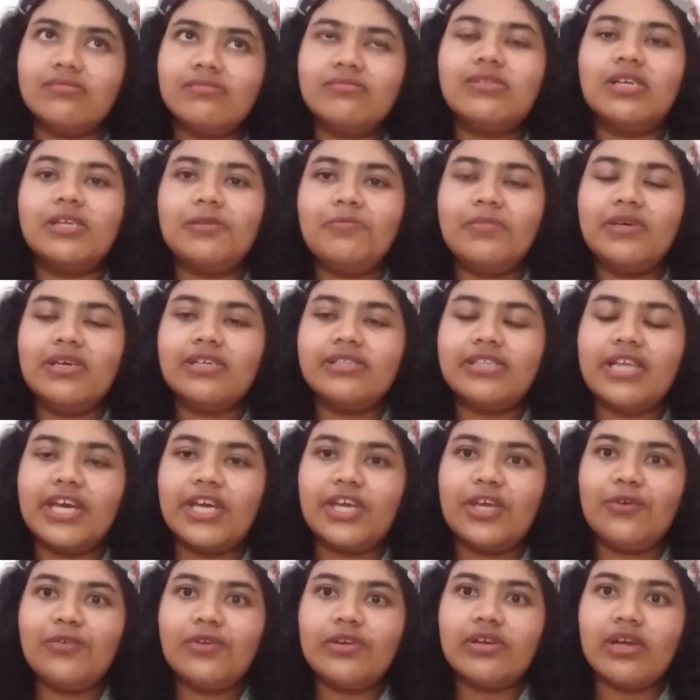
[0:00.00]
let me
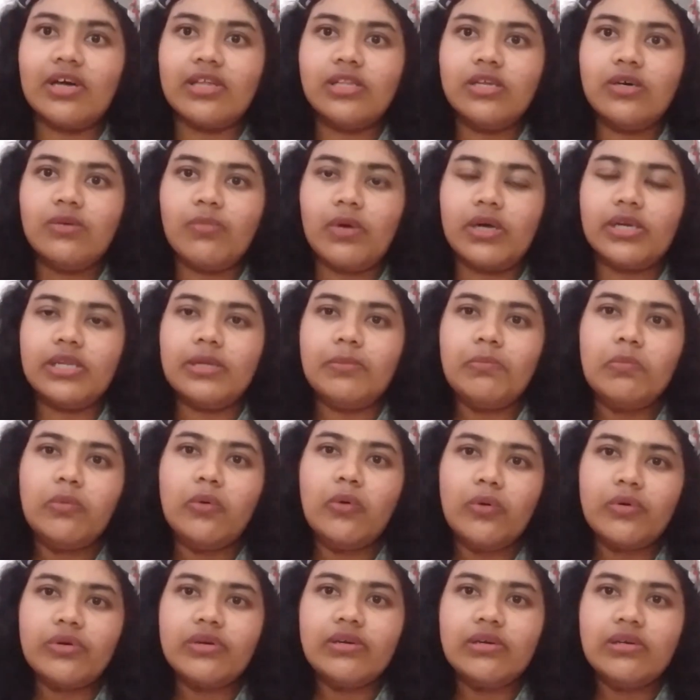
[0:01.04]
take you to another one
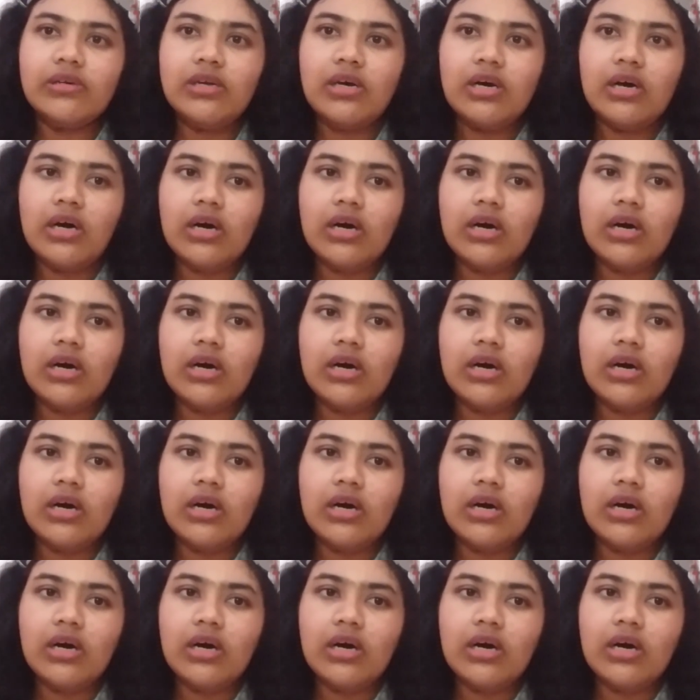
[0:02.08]
important